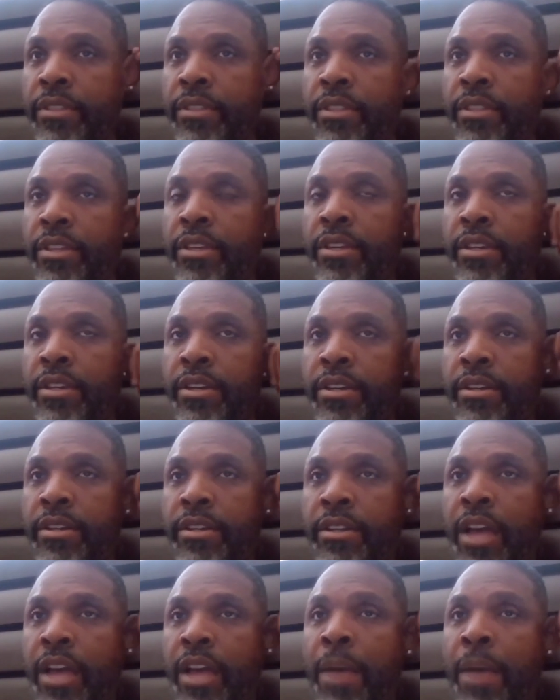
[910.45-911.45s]
the uh,
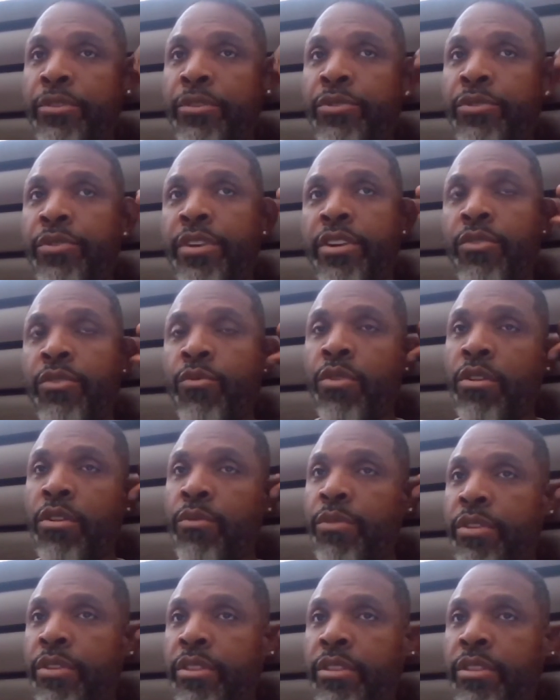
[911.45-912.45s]
opportunity to
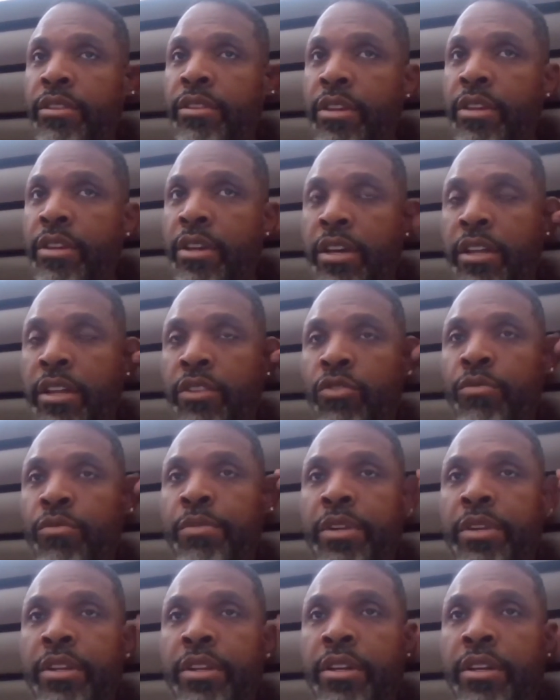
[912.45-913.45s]
work with a
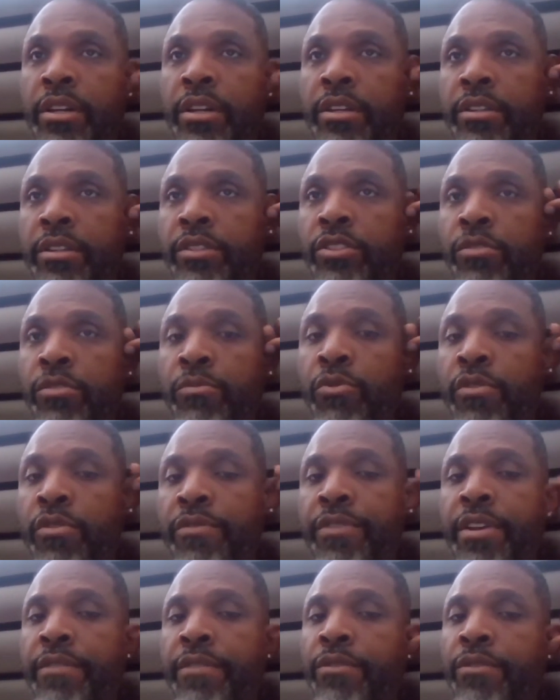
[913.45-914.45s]
little bit uh, Sabor
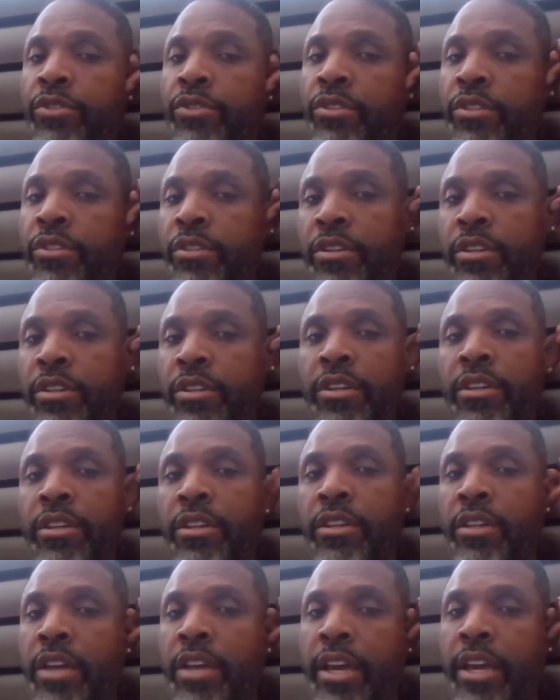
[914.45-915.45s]
Favors.
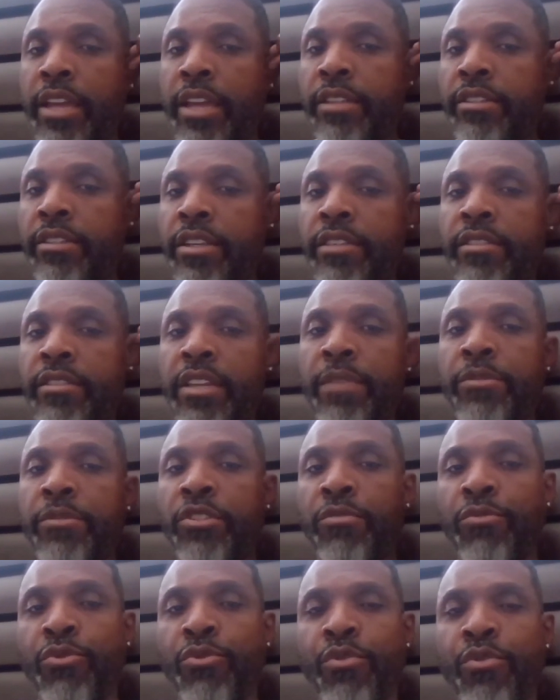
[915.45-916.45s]
I can't say his name
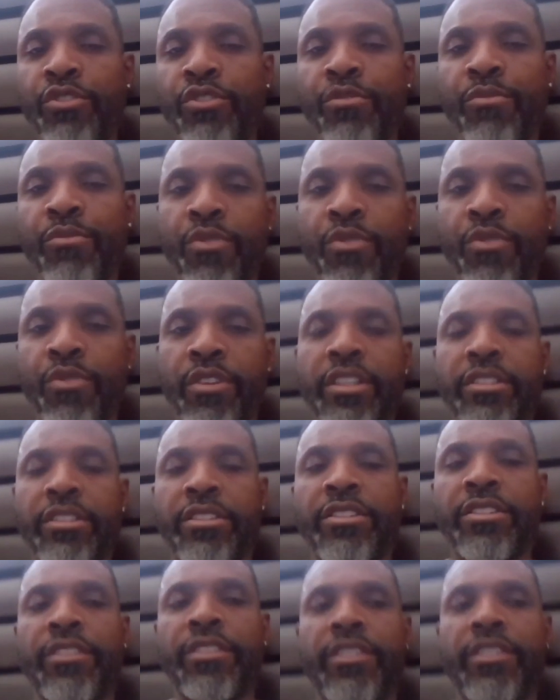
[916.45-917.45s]
Sabor or Sabor. He's
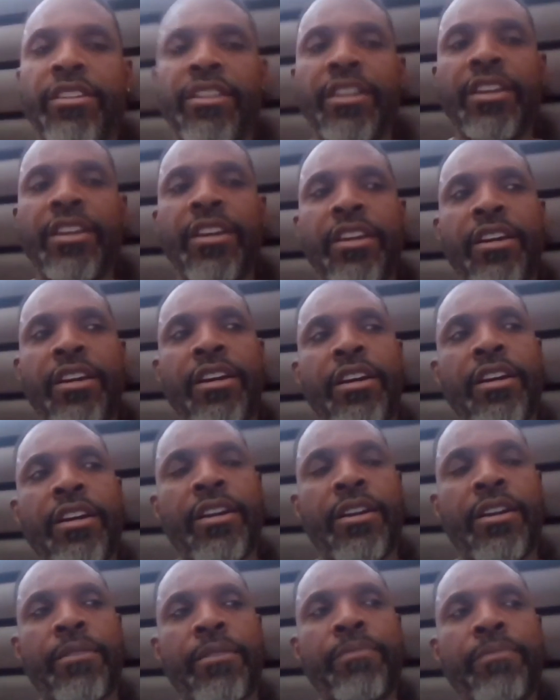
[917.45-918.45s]
good. Mm-hmm.
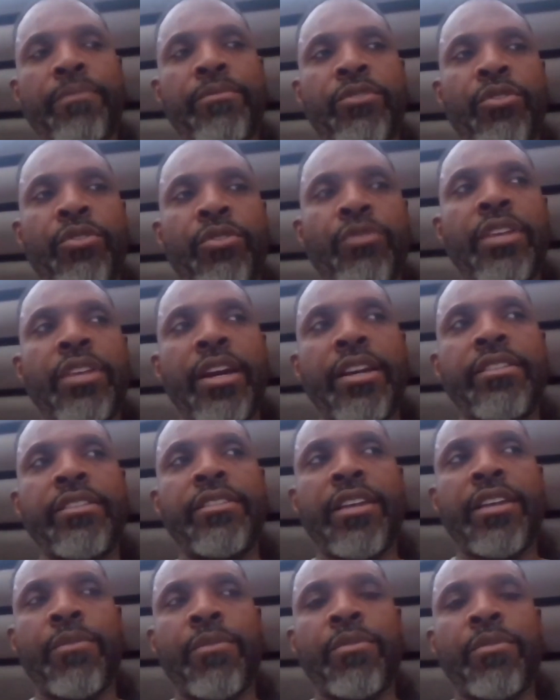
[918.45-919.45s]
Um, so those
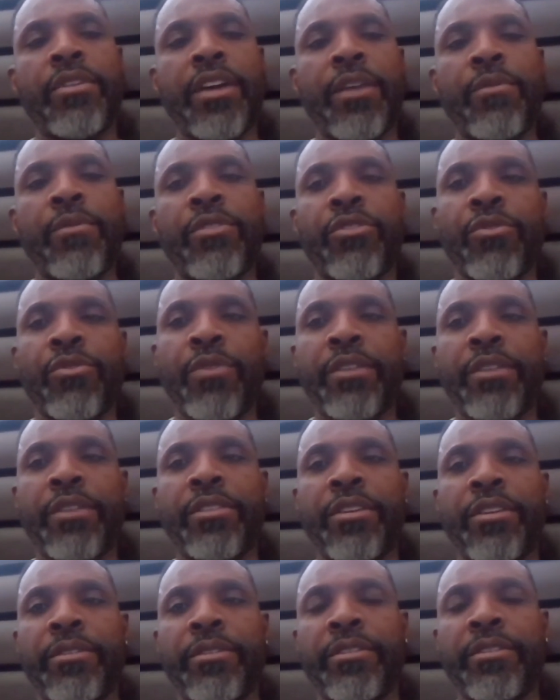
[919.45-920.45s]
guys I would I would throw
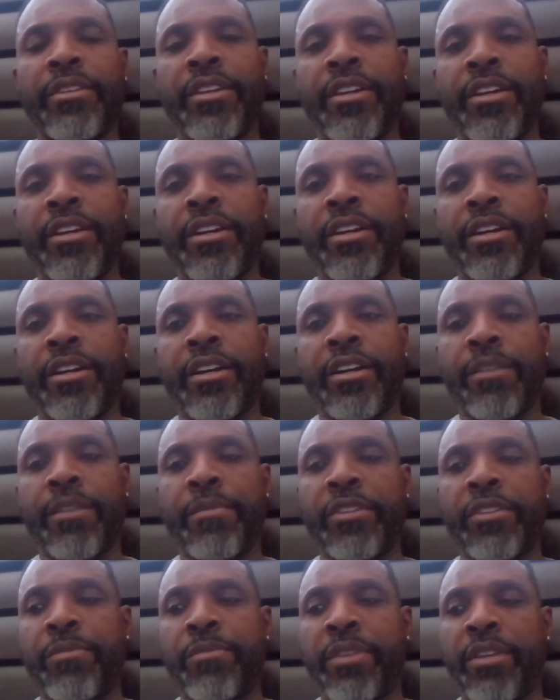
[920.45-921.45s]
out there
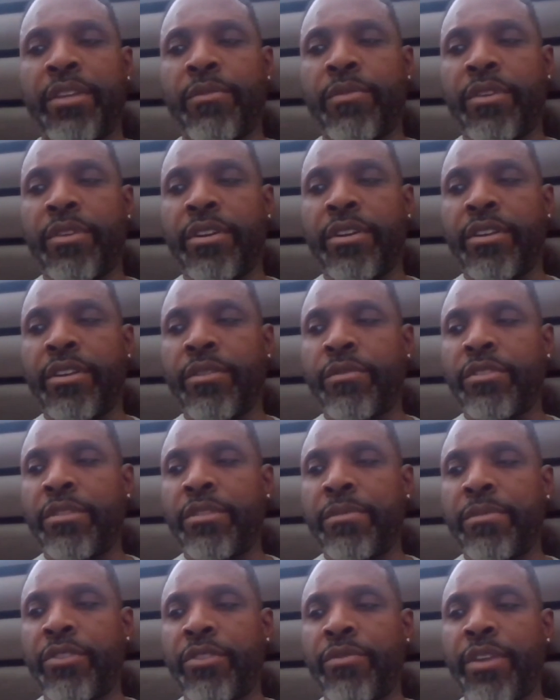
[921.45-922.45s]
um, as being one of the,
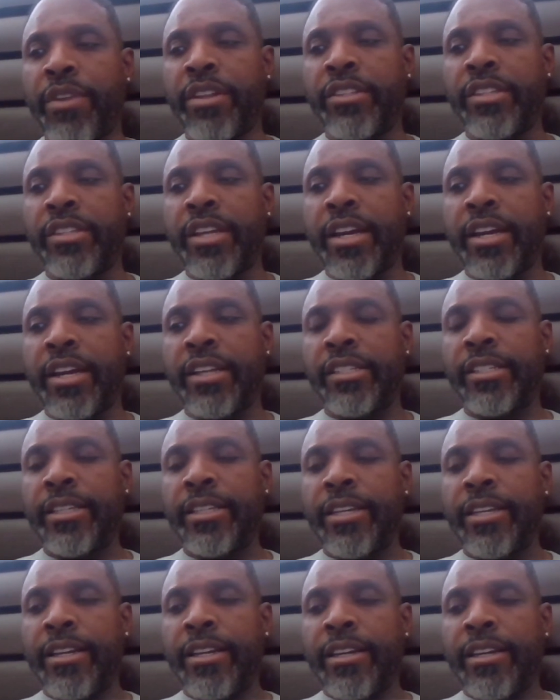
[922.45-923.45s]
some of the greatest guys.